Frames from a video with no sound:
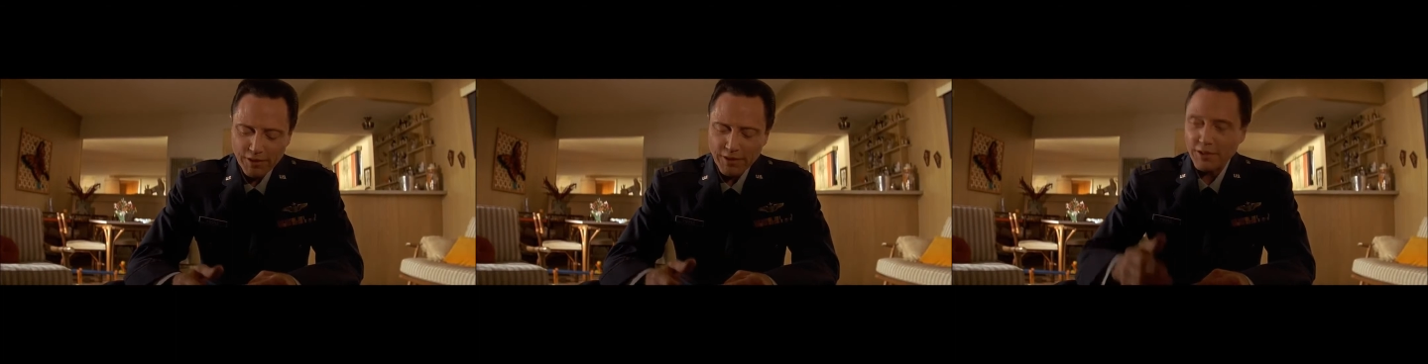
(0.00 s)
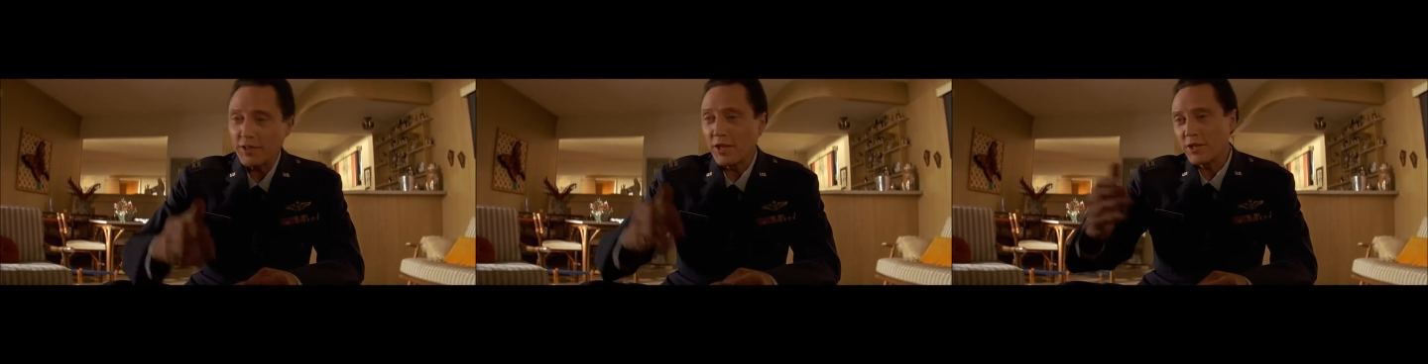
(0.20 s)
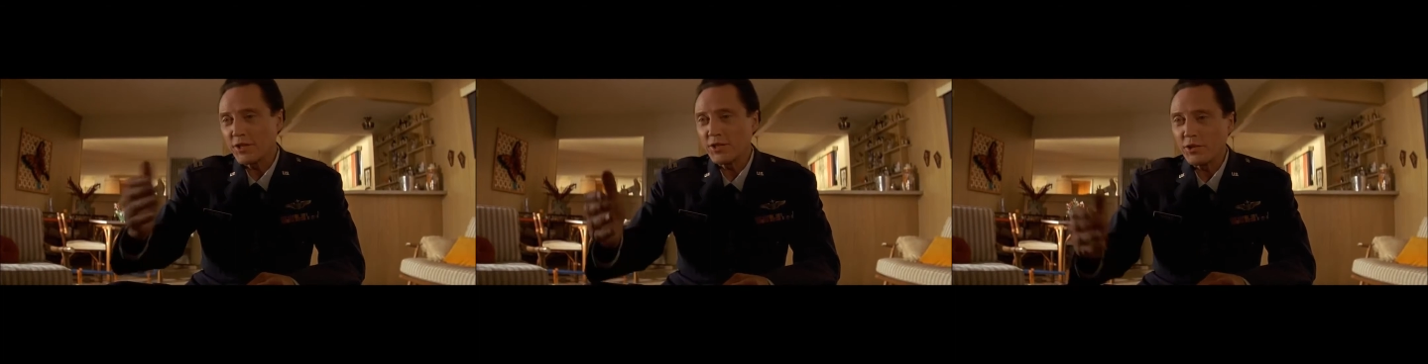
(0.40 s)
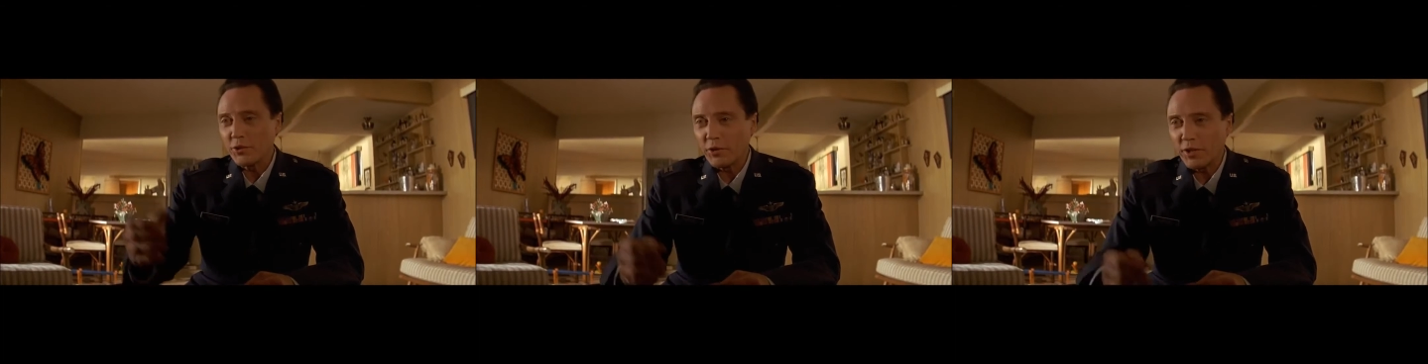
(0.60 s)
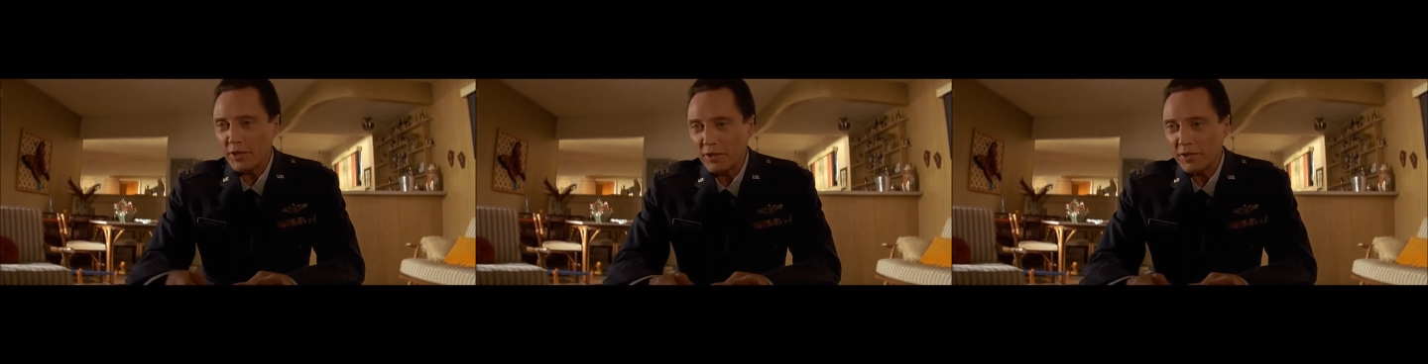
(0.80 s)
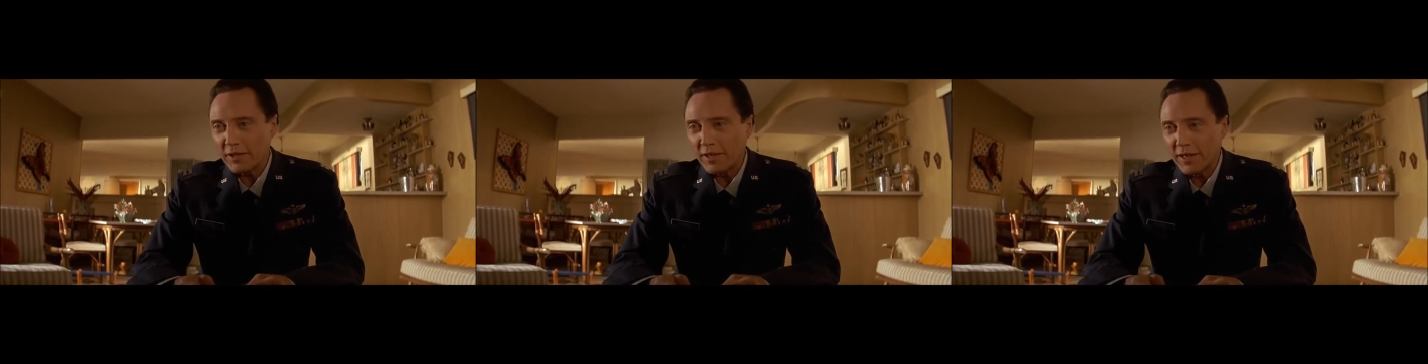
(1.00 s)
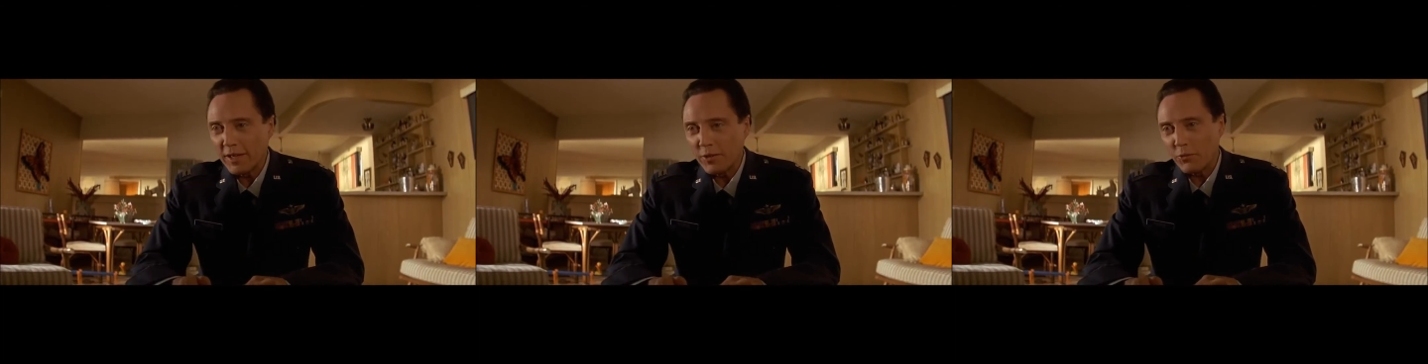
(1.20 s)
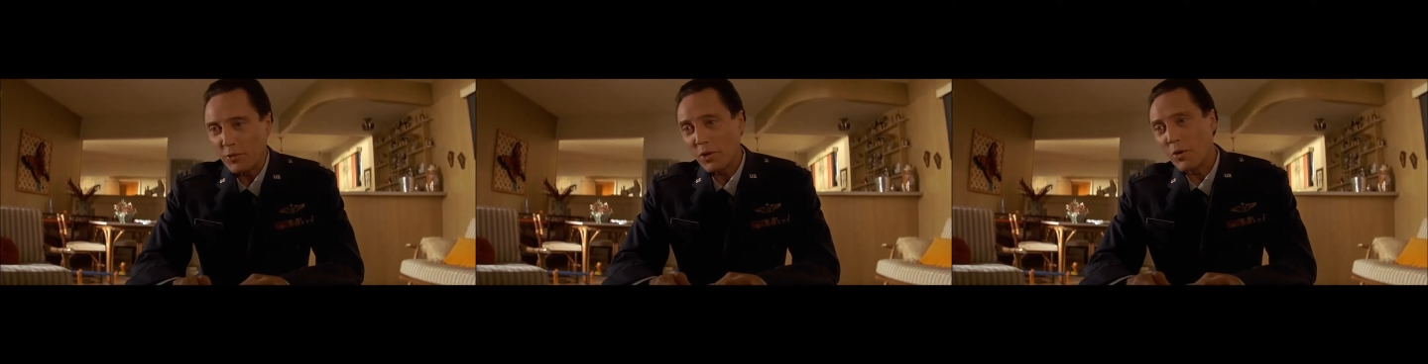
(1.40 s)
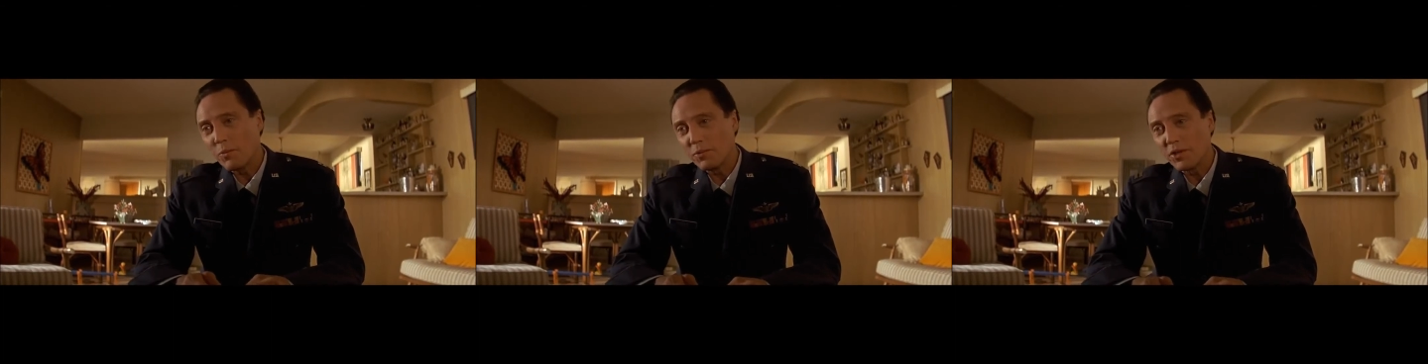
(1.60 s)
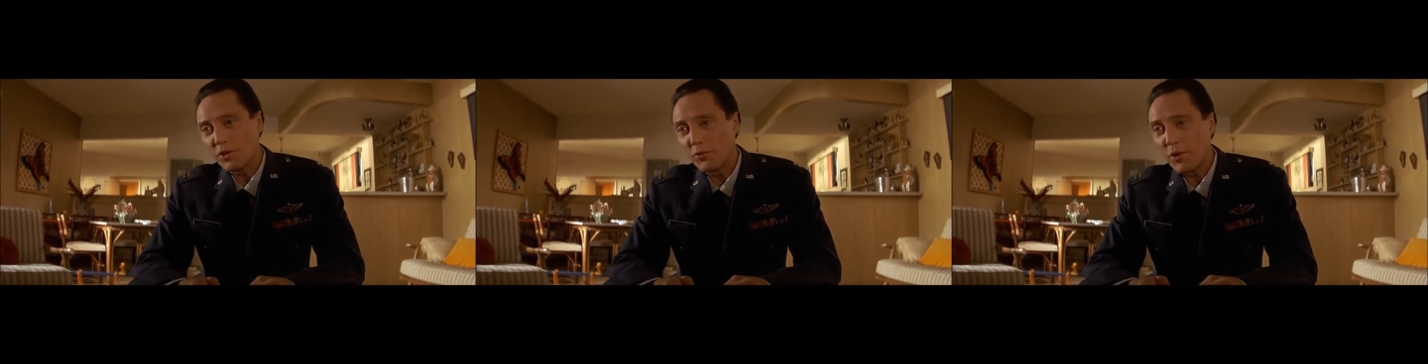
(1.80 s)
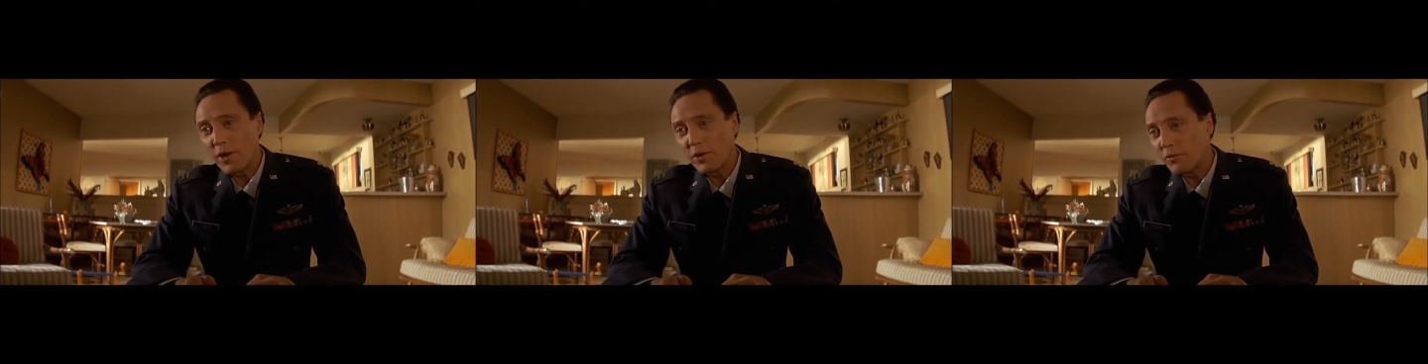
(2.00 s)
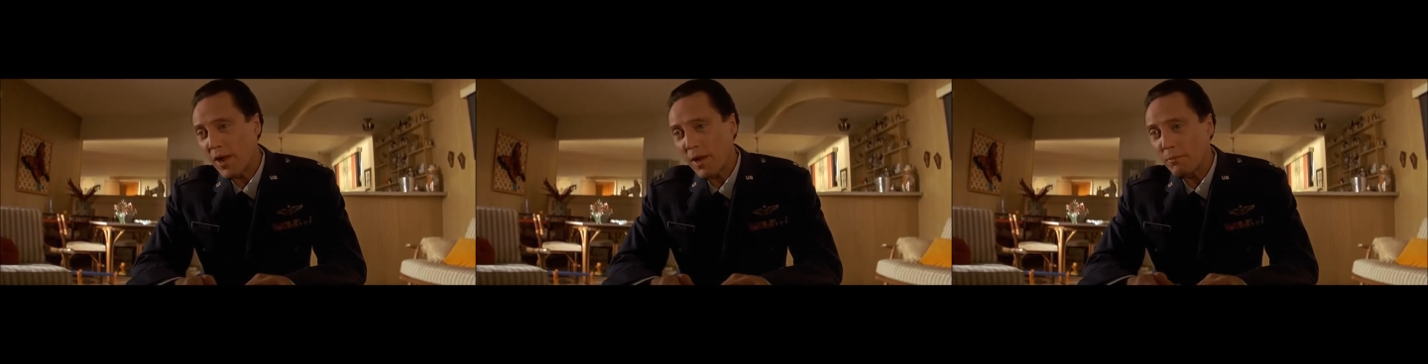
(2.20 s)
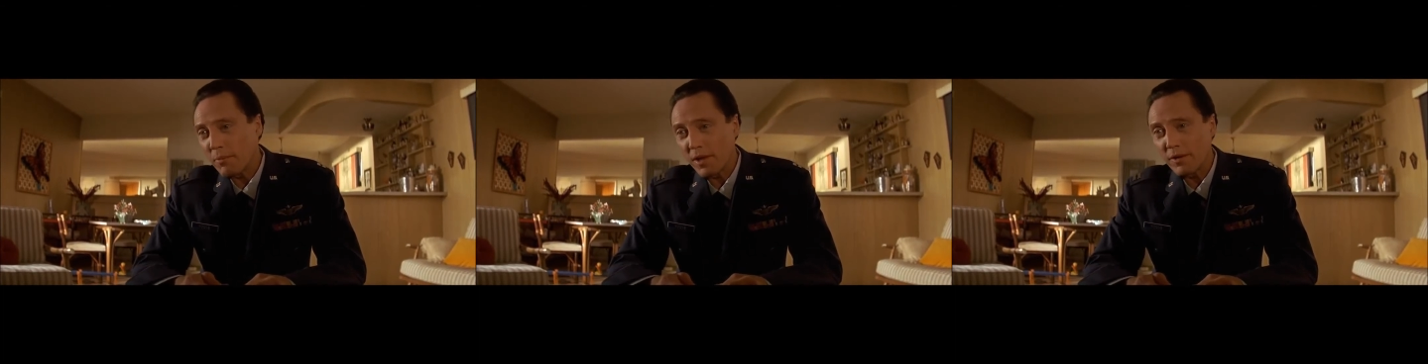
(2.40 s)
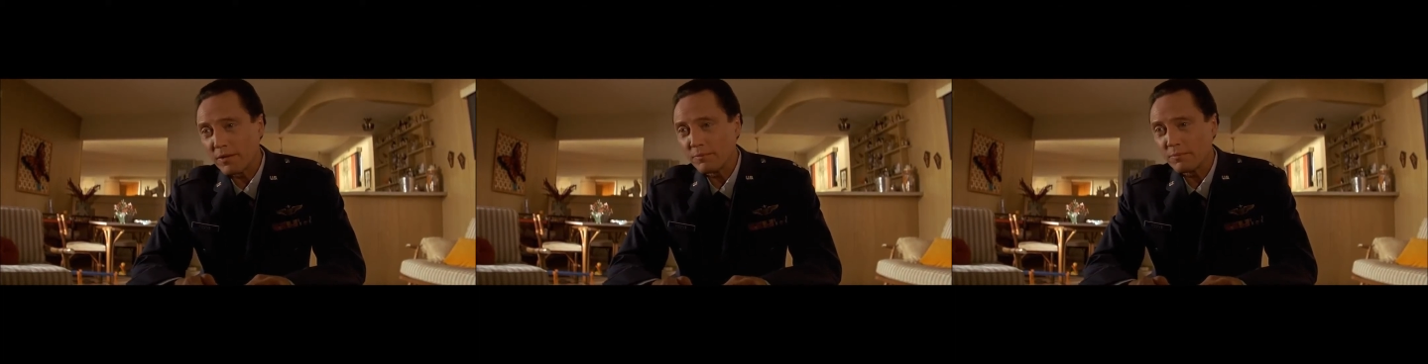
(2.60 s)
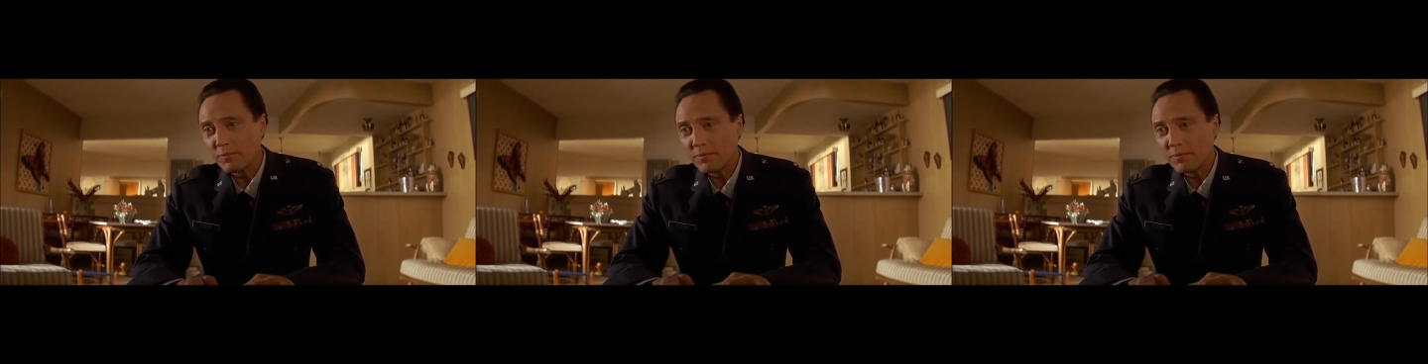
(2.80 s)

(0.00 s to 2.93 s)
he'd done his duty, went home to your great-grandmother,